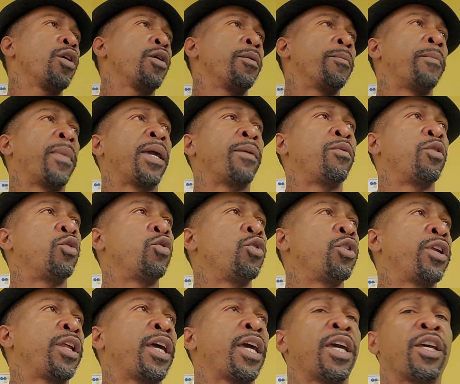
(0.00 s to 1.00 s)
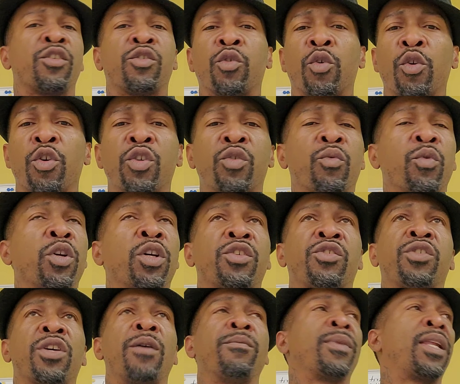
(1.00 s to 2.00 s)
maybe you done had surgery or
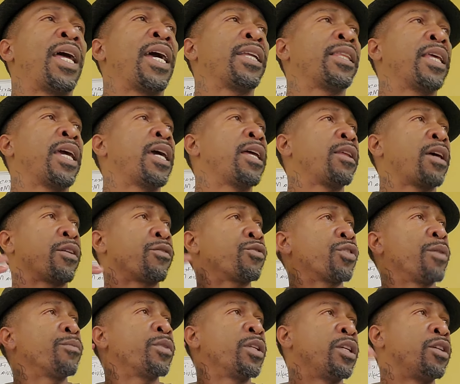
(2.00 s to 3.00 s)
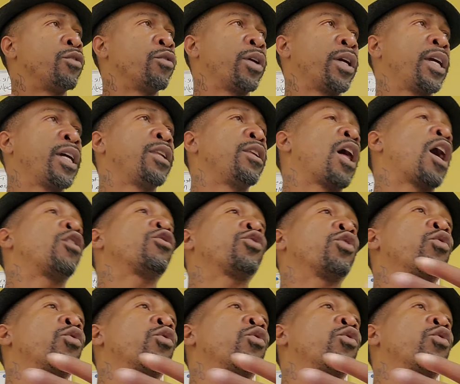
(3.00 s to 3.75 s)
something like that. That's something in your head, and also